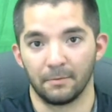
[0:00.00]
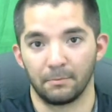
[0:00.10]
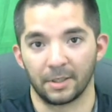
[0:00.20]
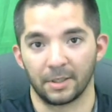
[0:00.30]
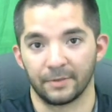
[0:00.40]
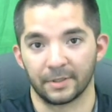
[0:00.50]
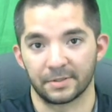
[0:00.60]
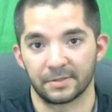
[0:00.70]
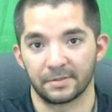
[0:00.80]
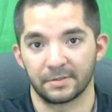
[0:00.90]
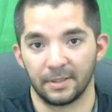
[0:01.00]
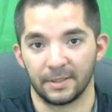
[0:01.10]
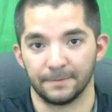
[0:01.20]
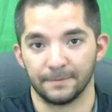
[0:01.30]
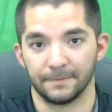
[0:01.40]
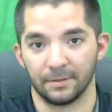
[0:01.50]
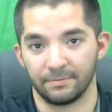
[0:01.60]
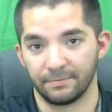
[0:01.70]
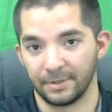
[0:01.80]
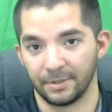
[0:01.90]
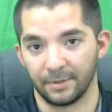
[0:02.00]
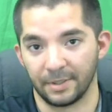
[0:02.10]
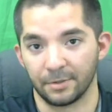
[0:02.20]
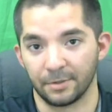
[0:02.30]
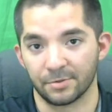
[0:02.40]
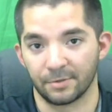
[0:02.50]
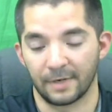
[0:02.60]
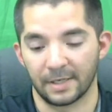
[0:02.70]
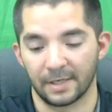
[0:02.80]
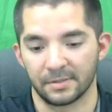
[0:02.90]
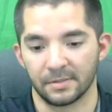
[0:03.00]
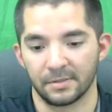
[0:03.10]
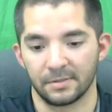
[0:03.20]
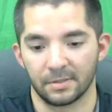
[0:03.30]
break fix of end user devices,